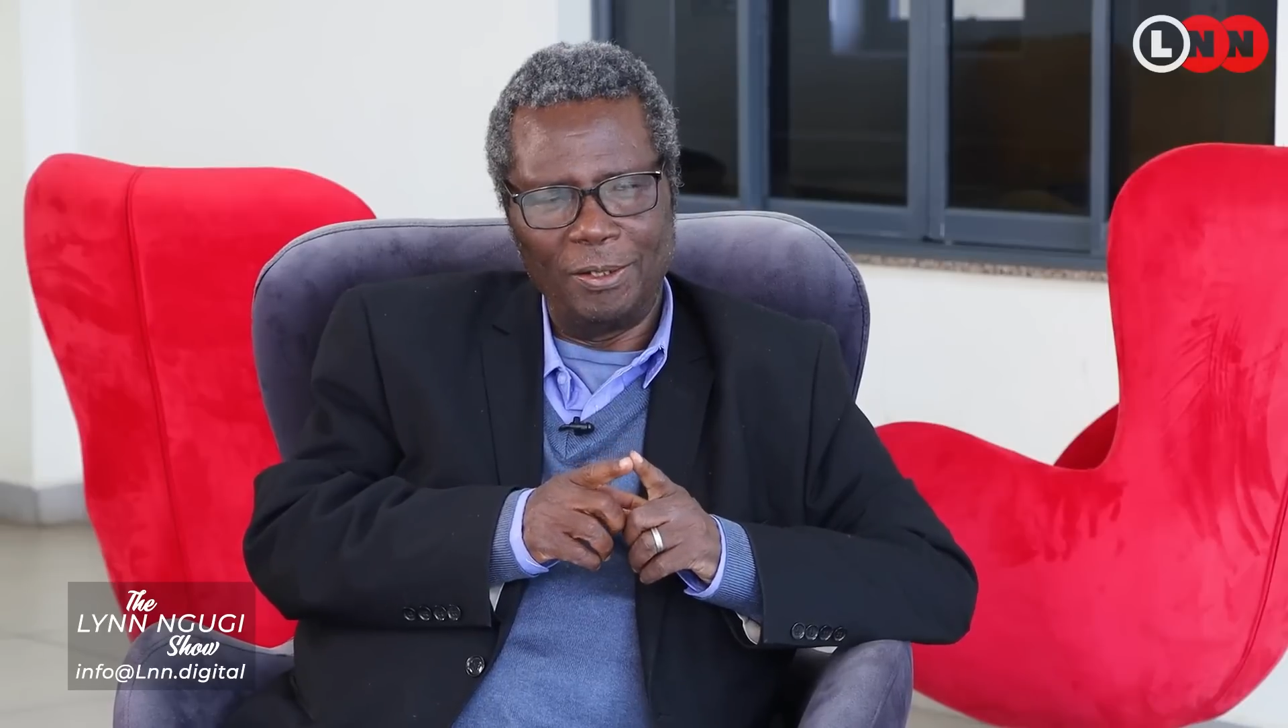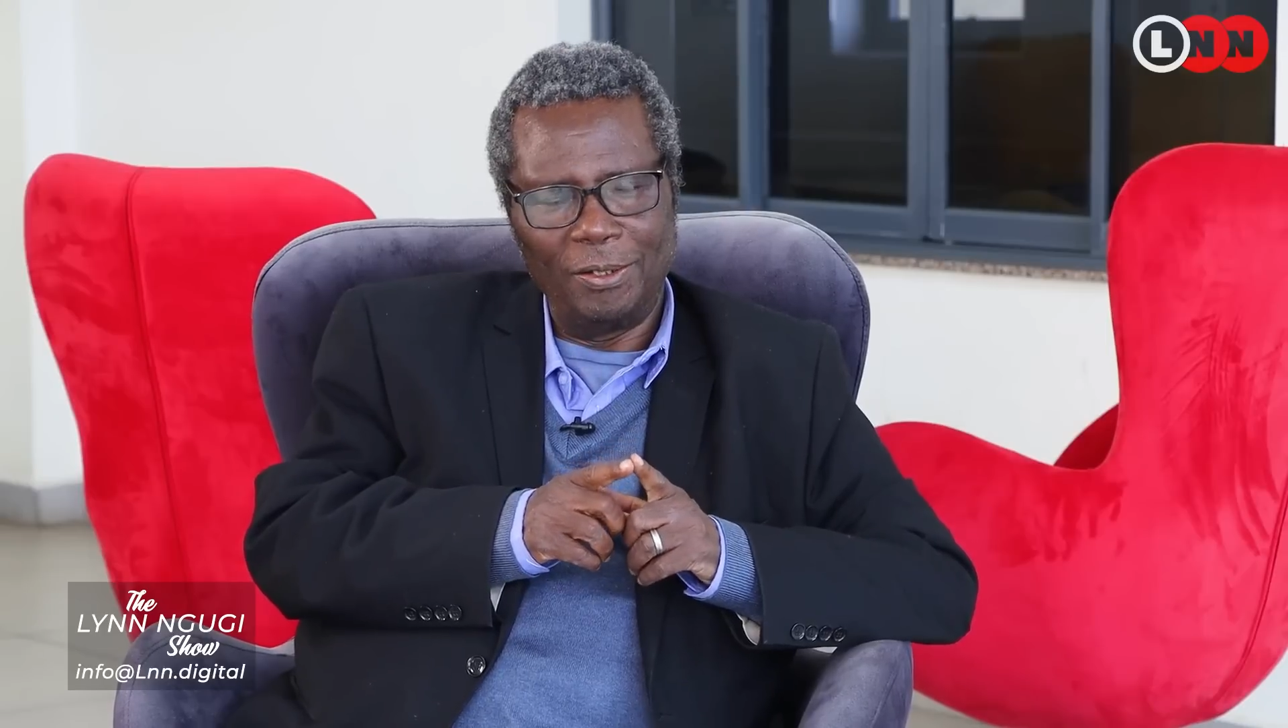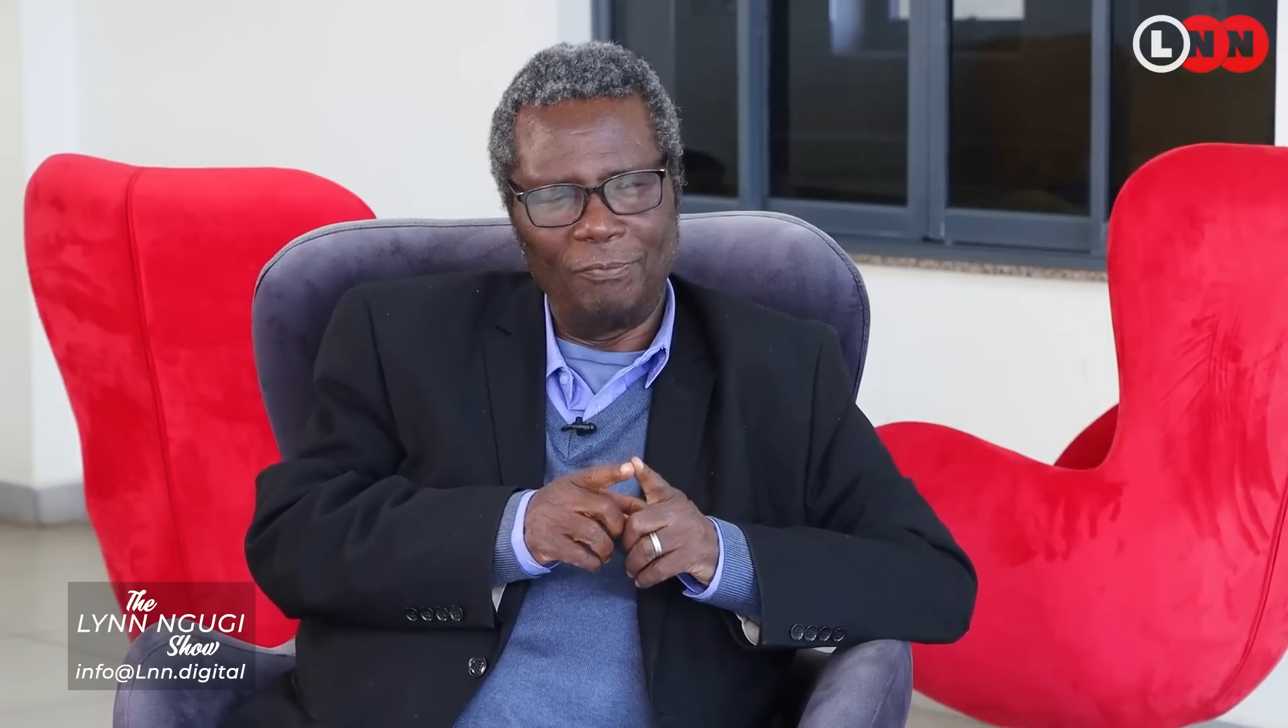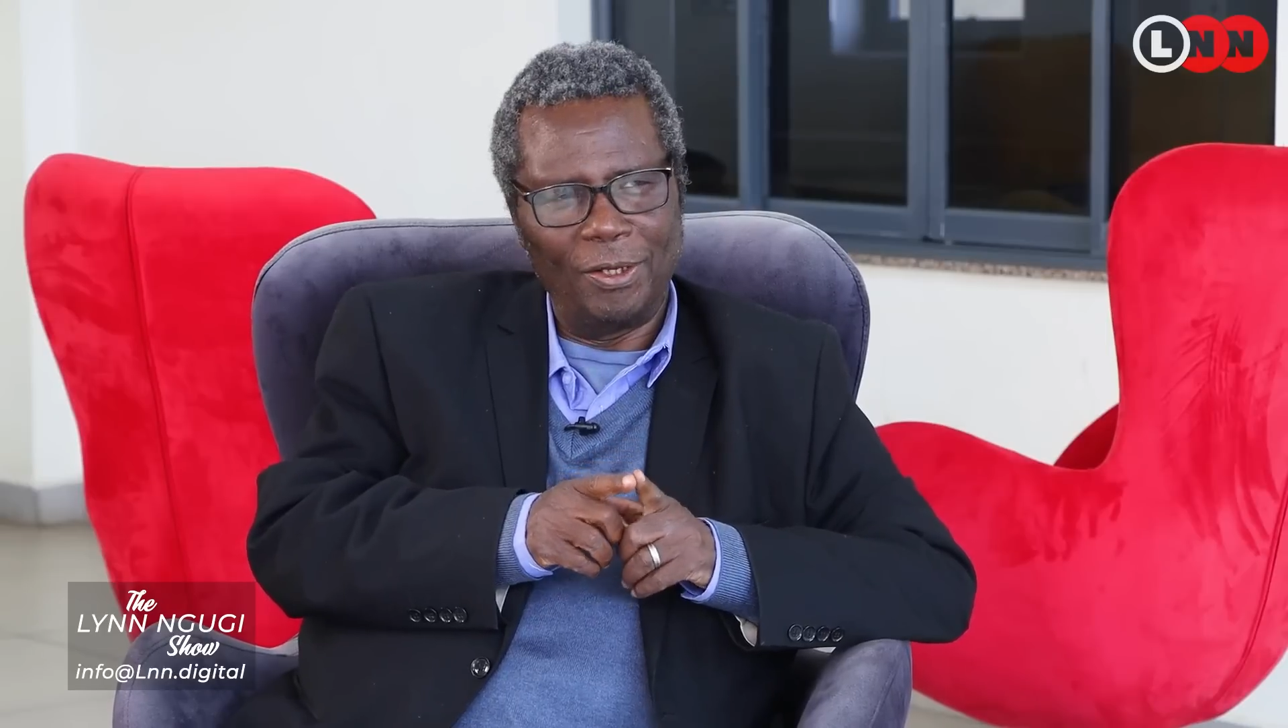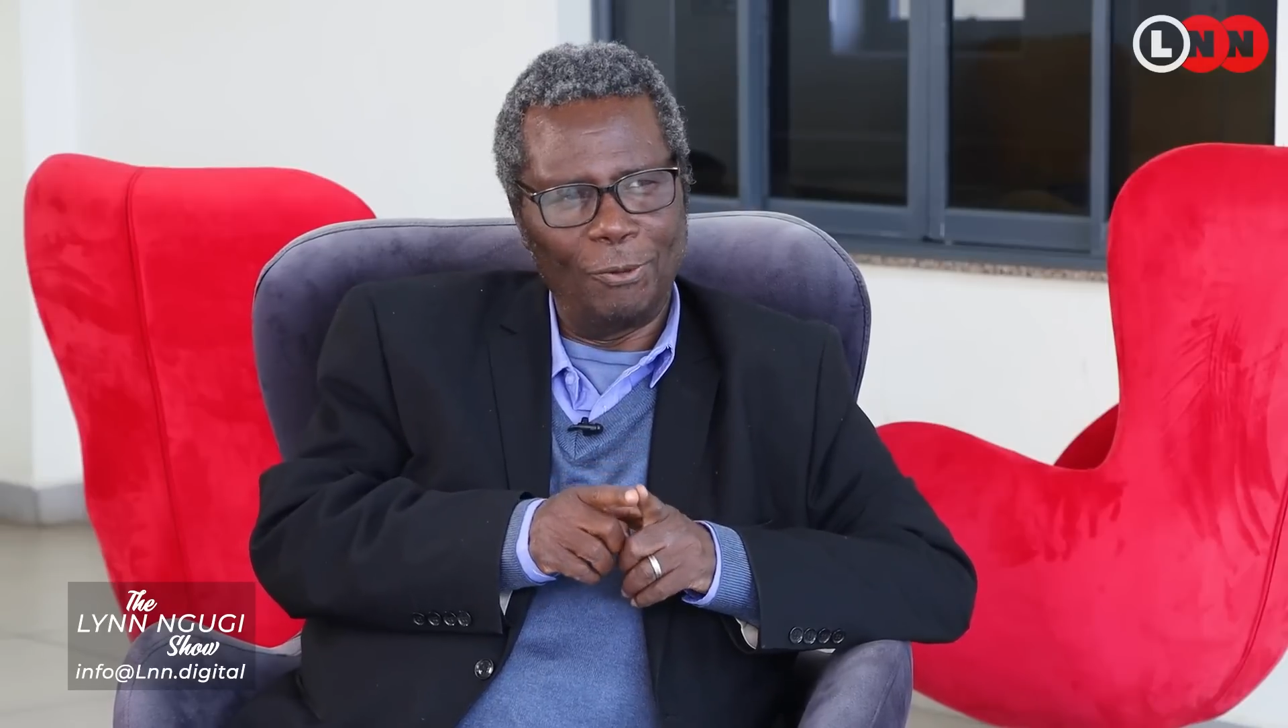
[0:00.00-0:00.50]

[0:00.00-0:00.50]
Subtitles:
then